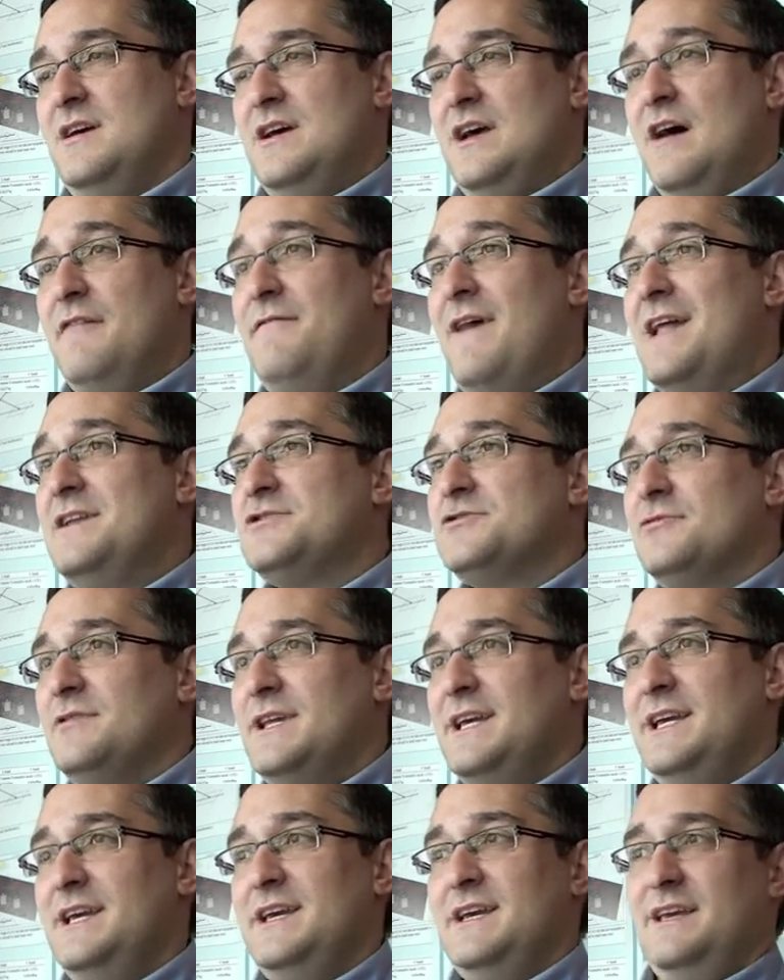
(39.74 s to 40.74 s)

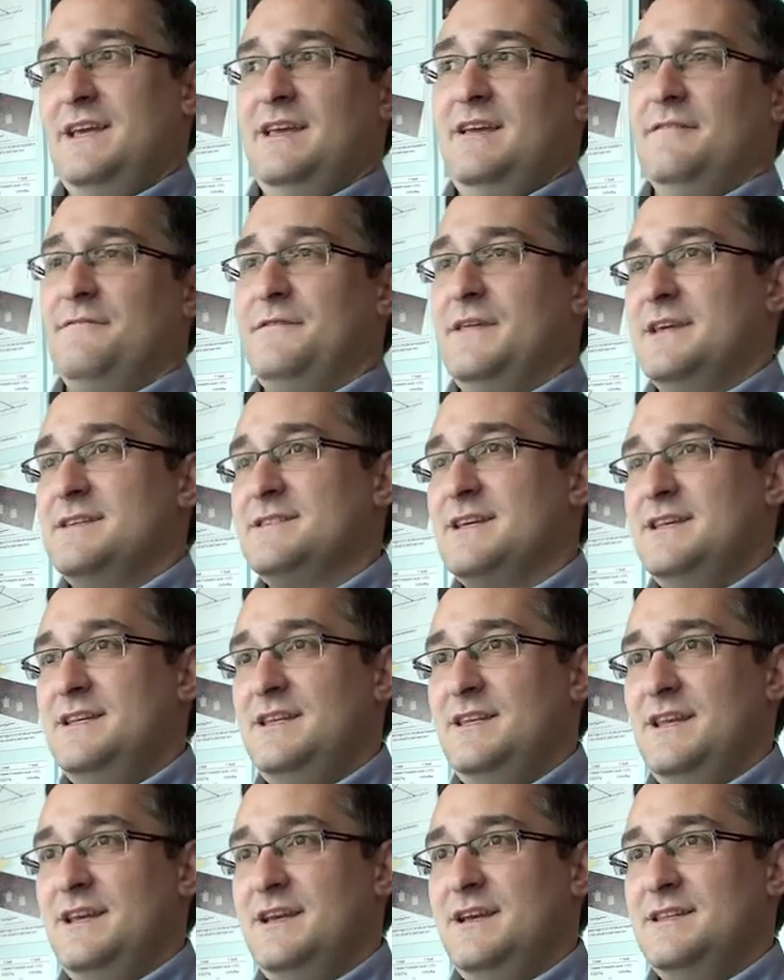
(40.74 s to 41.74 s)
Eventually, if things
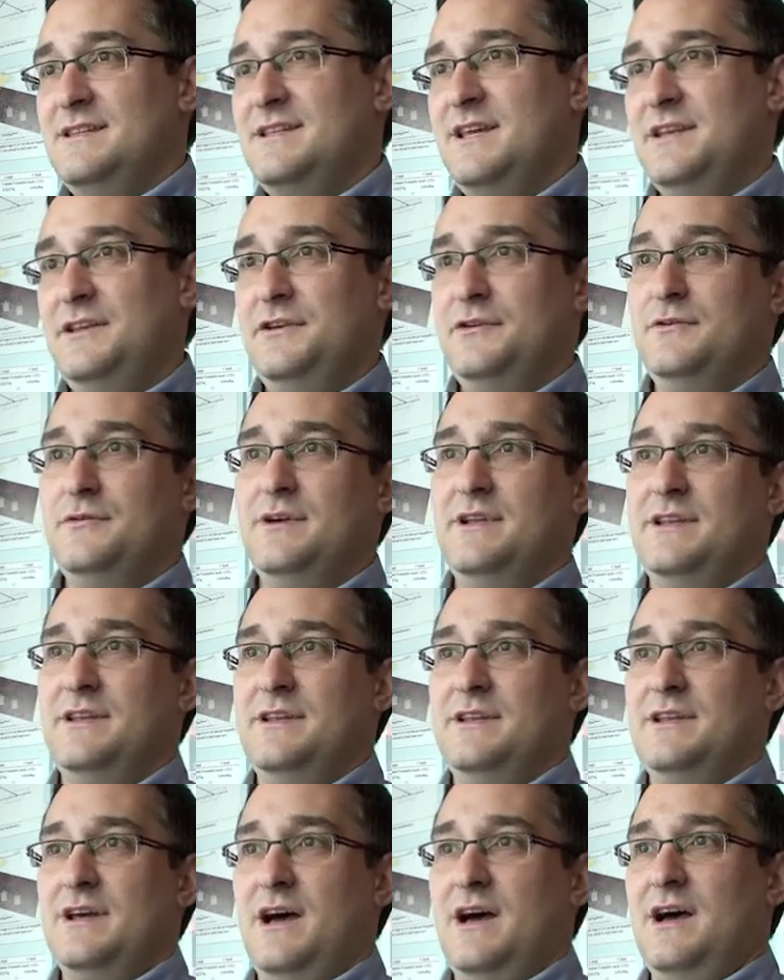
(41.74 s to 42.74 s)
can continue and
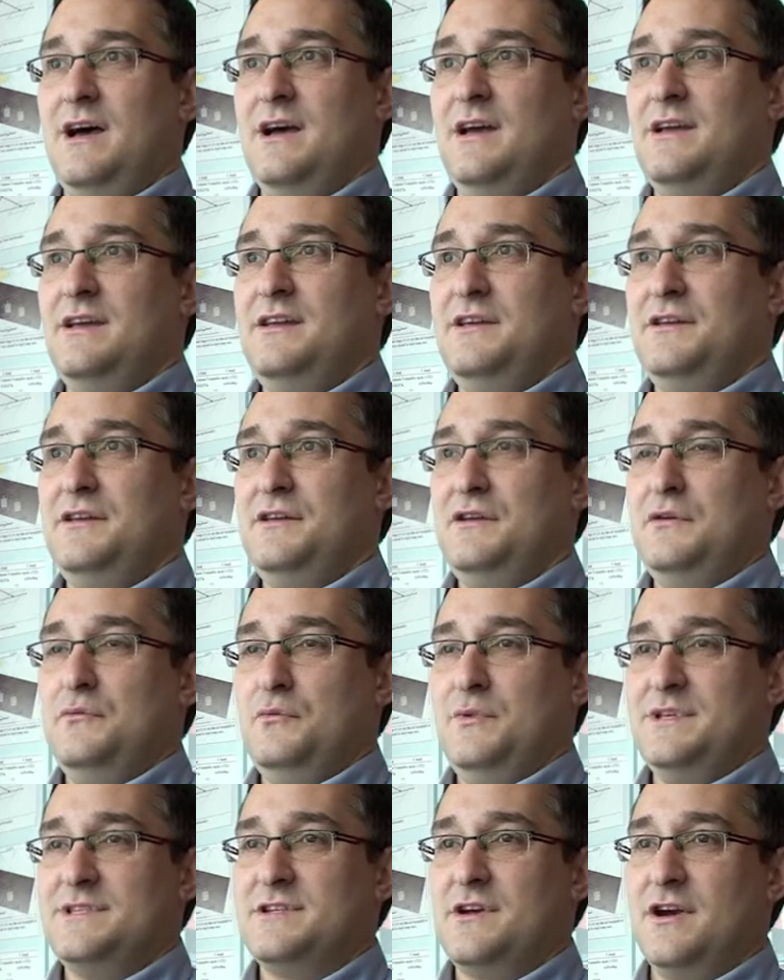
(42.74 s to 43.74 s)
uh,
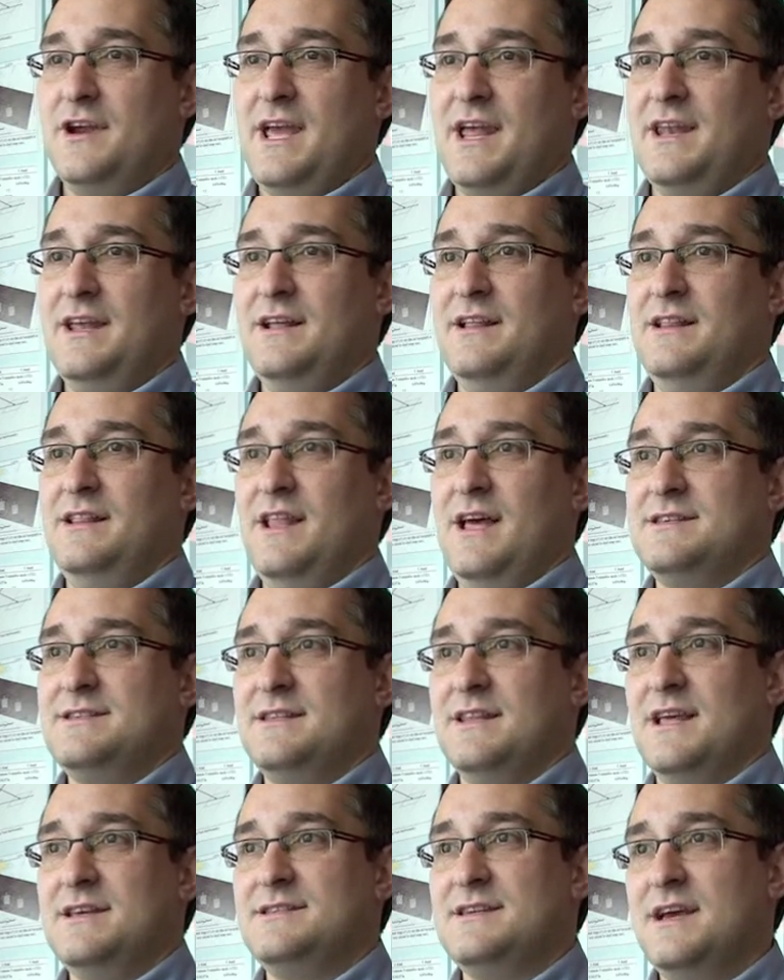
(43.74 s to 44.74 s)
we start getting less
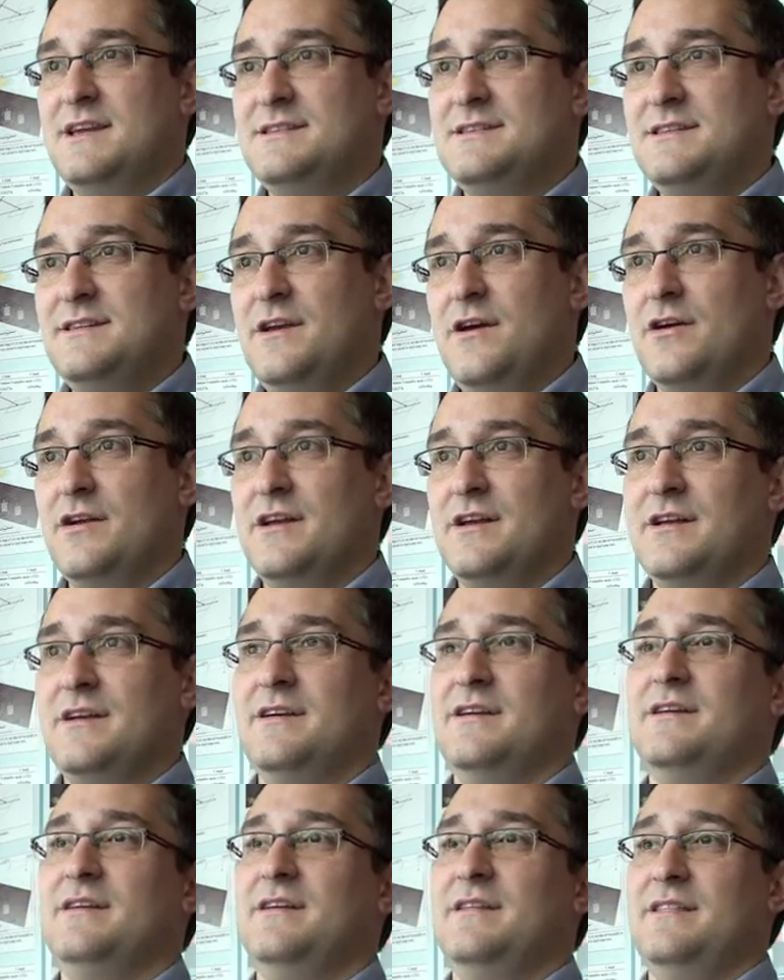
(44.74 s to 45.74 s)
and less ice in the Arctic,
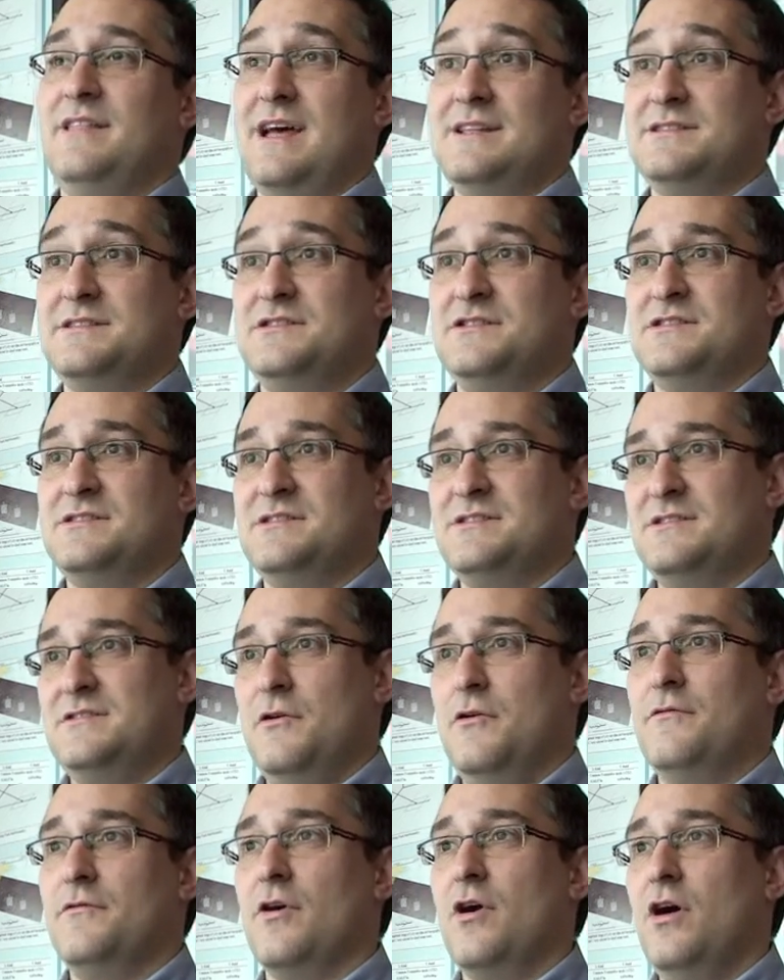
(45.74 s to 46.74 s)
that's just
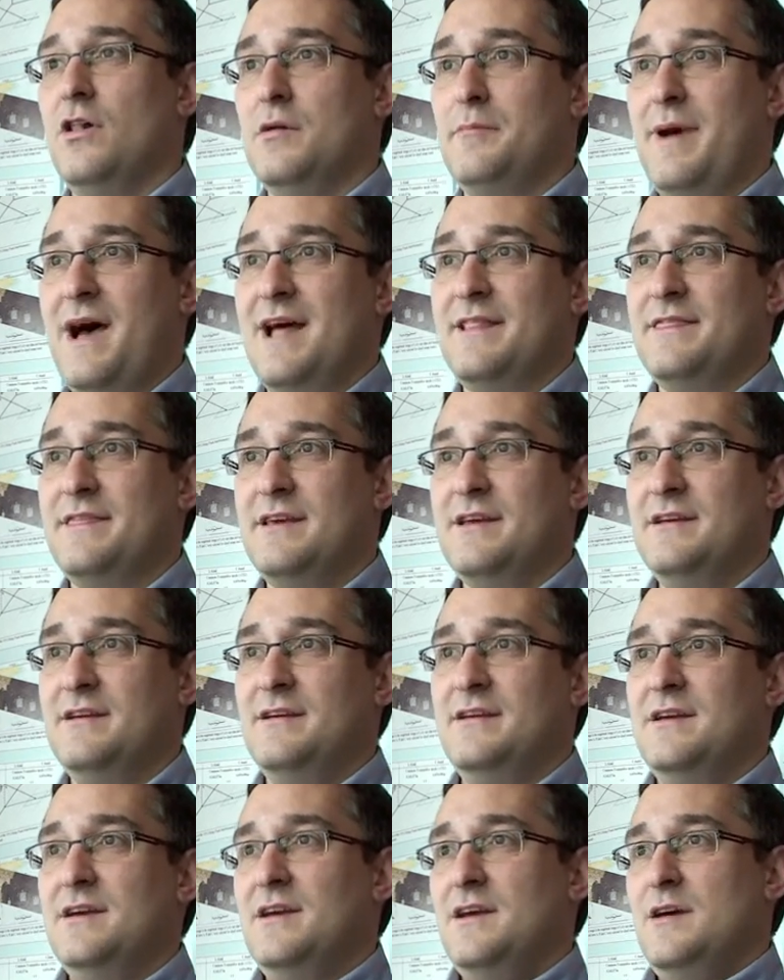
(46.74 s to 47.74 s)
overall a bad thing.
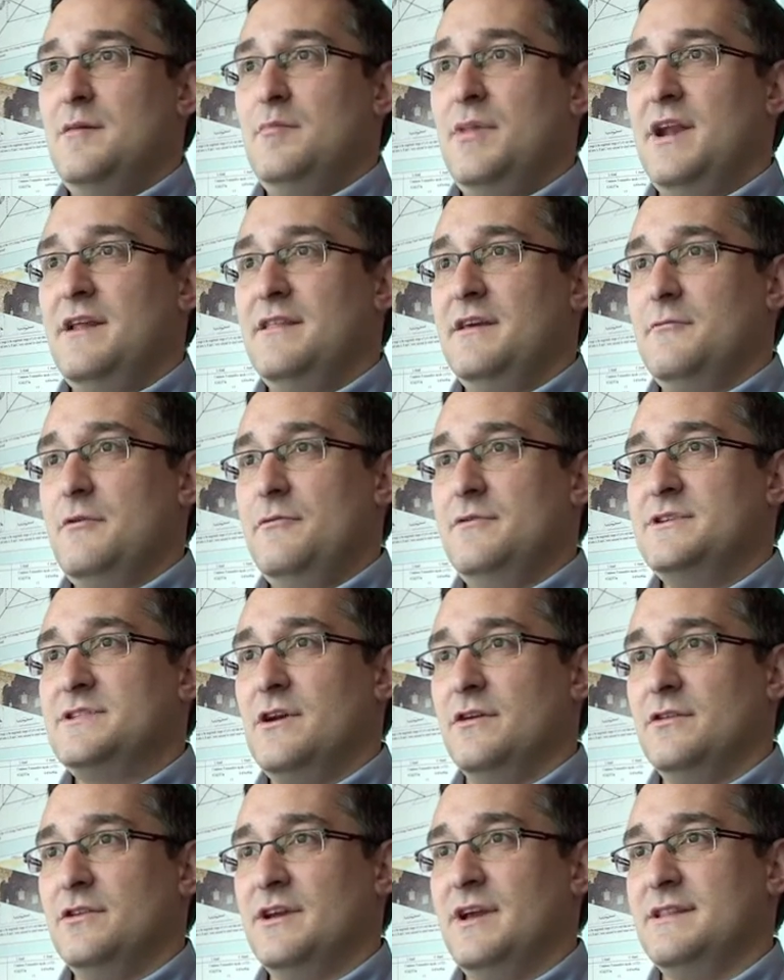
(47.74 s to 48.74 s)
But I think when we
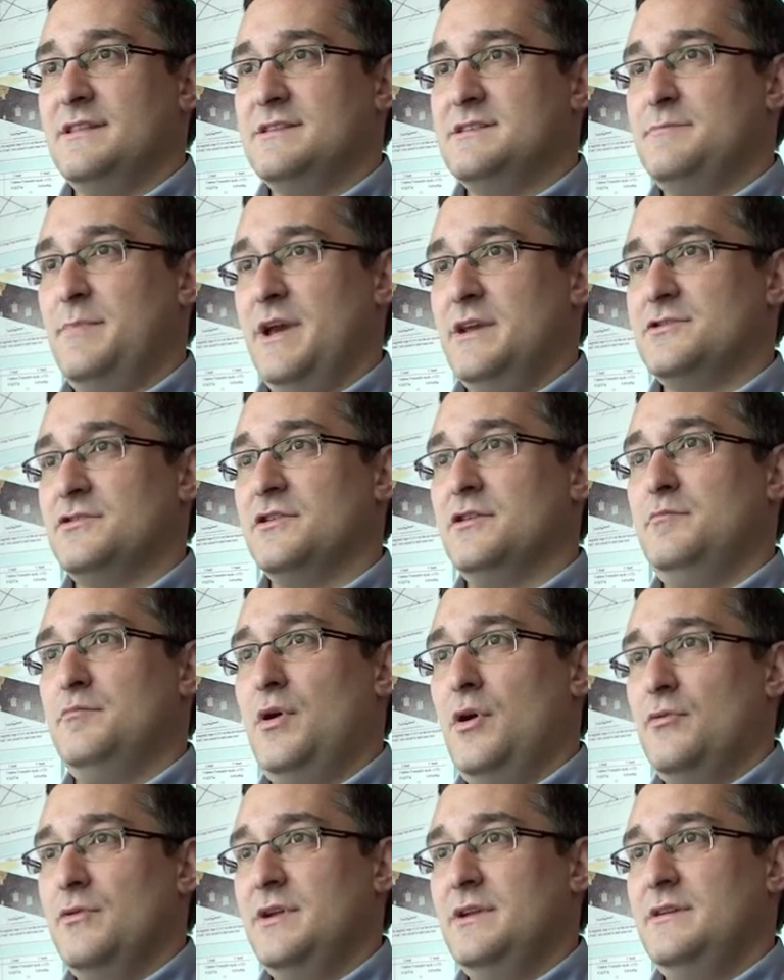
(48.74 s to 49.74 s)
start looking at the spatial
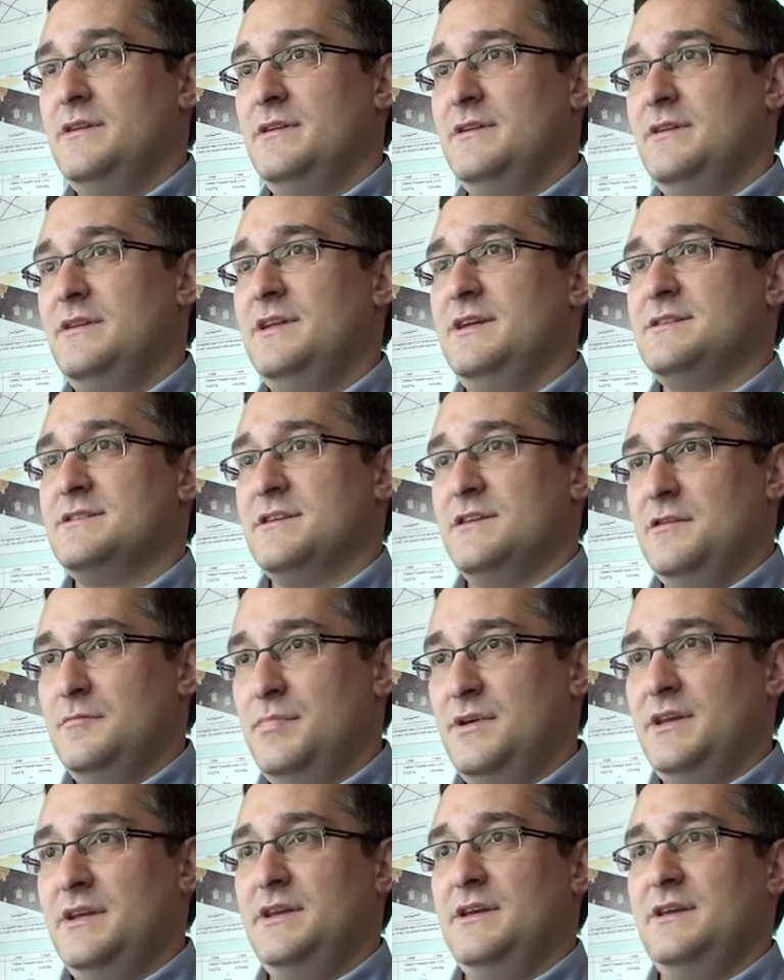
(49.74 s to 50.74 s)
component, it's going to
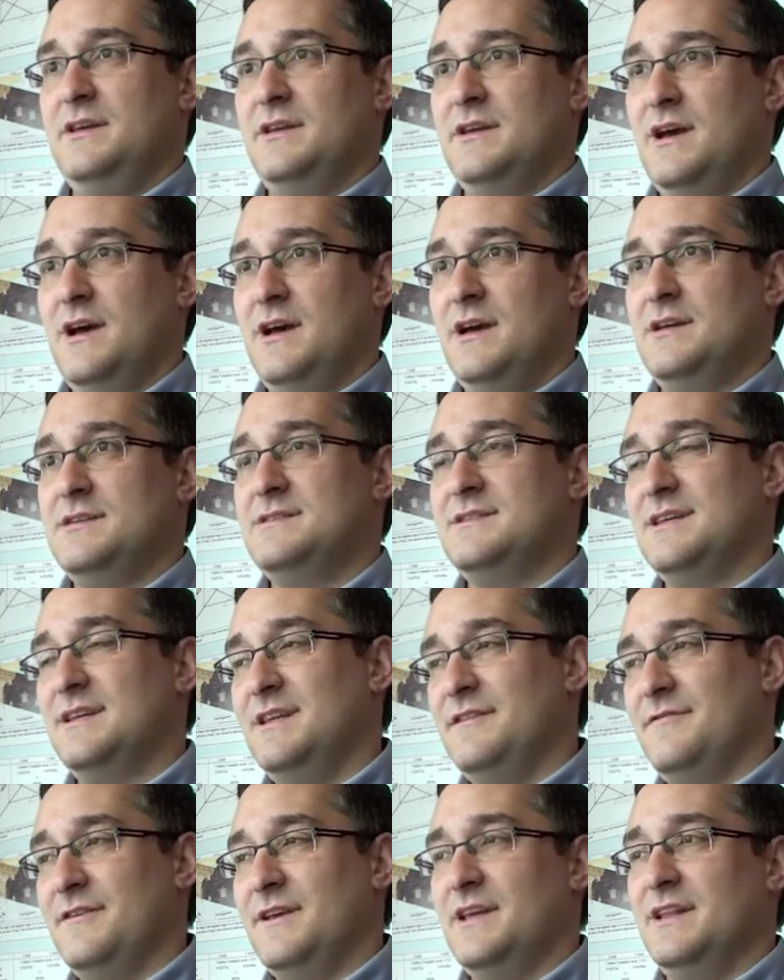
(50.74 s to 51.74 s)
be uh,
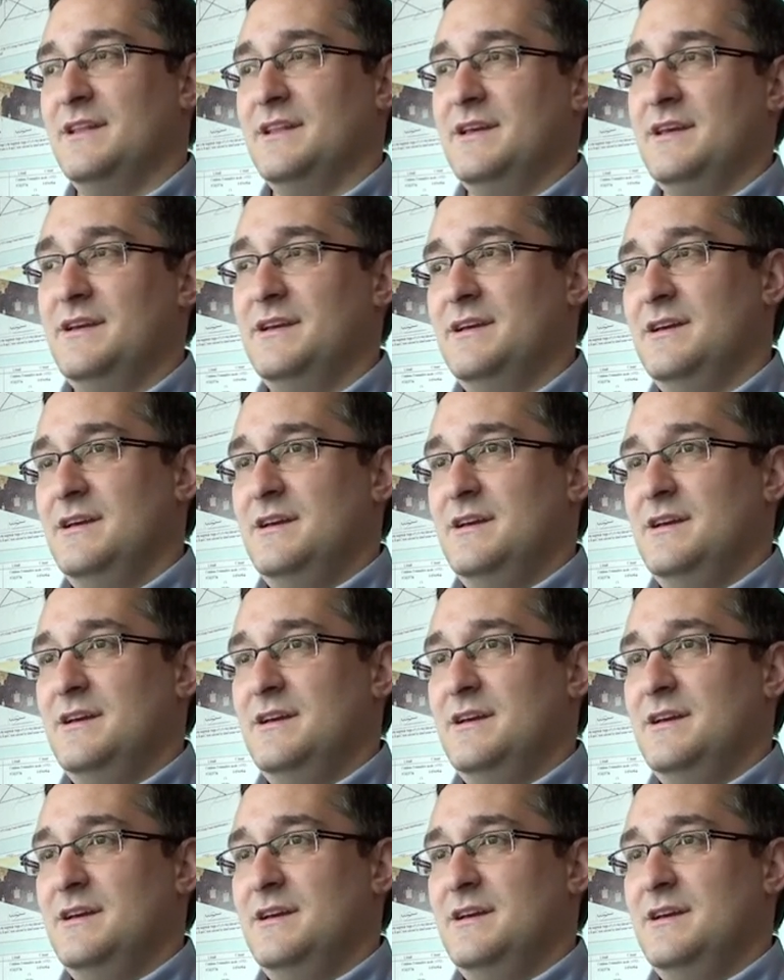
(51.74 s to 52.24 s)
significantly